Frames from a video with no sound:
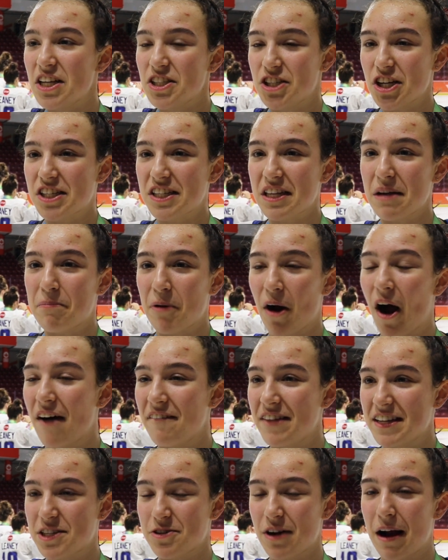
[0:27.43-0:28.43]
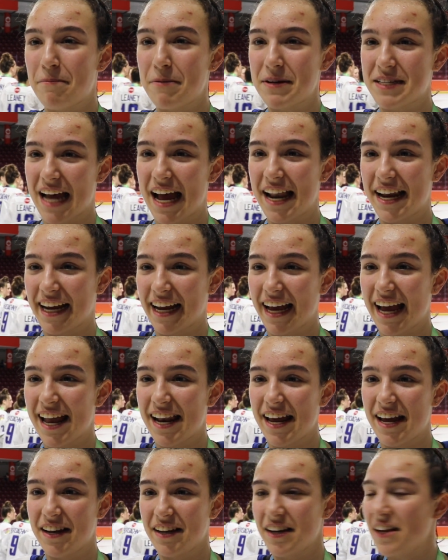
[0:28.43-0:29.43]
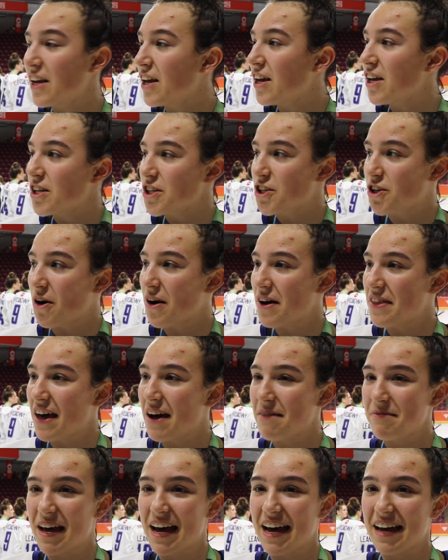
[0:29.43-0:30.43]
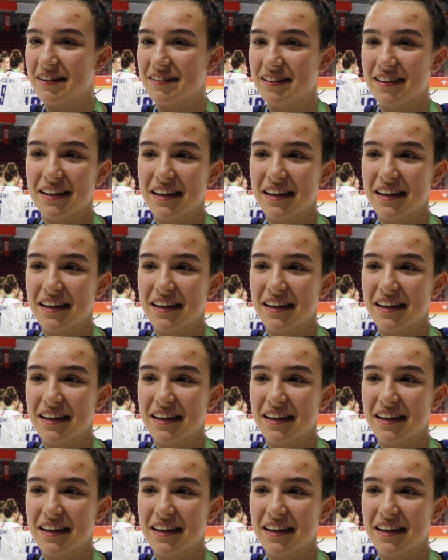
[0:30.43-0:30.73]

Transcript: Just the province representing it and showing them that